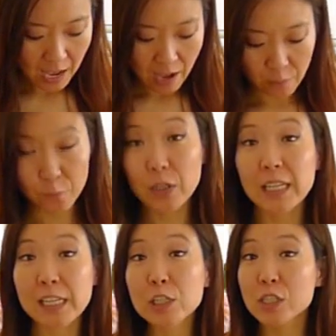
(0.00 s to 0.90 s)
and for
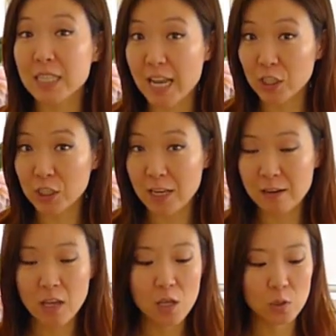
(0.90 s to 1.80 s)
each
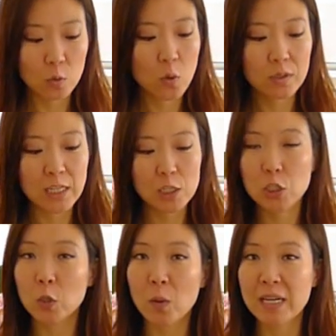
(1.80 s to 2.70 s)
section you will need
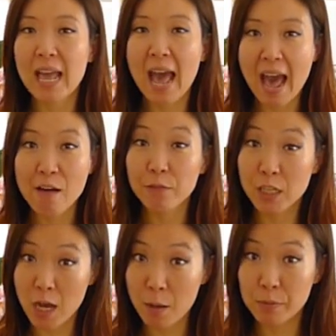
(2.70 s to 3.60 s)
2.5
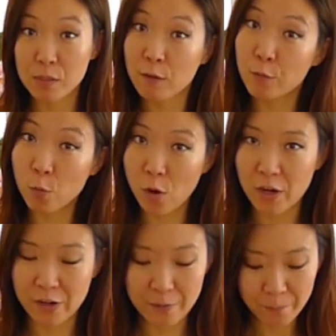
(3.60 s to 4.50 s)
cups of
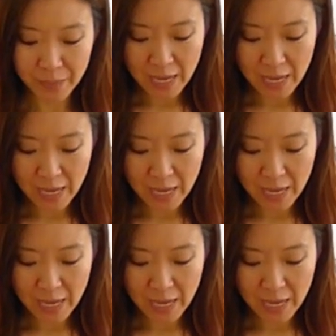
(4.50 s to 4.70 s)
water.